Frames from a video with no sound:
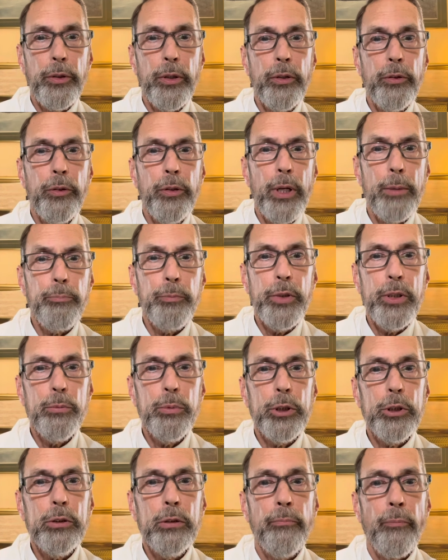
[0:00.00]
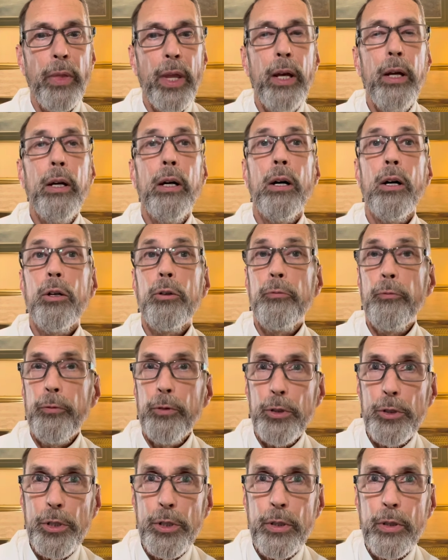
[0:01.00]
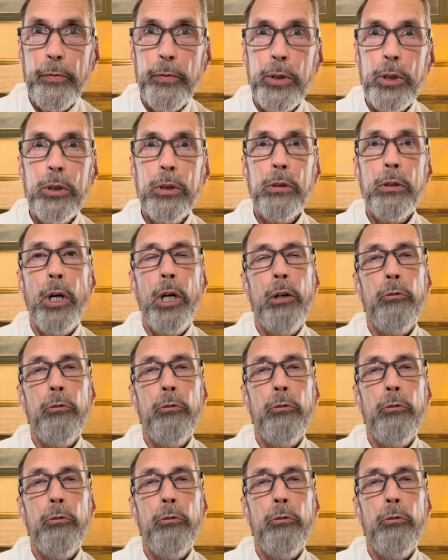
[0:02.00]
acceptable are, first of all,